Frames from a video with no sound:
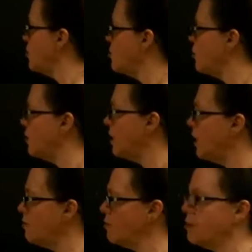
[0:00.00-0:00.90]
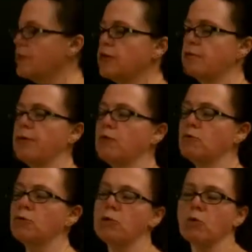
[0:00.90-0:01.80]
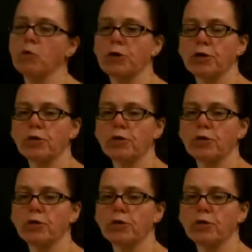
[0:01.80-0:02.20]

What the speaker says: which we covered a little bit when we were working